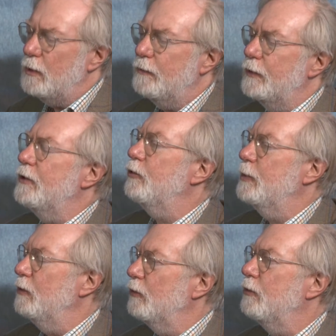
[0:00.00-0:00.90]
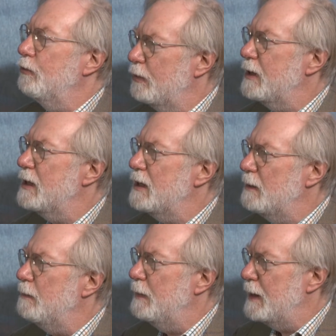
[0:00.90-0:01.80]
of the disputes have really
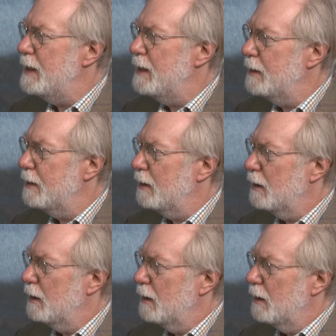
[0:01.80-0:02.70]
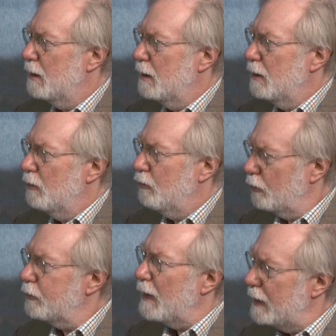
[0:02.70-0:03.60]
been
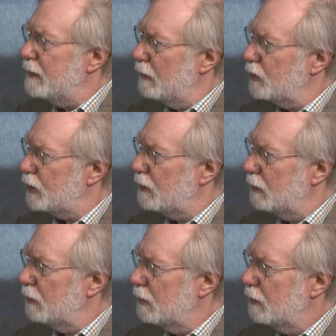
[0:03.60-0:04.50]
sort of ideological.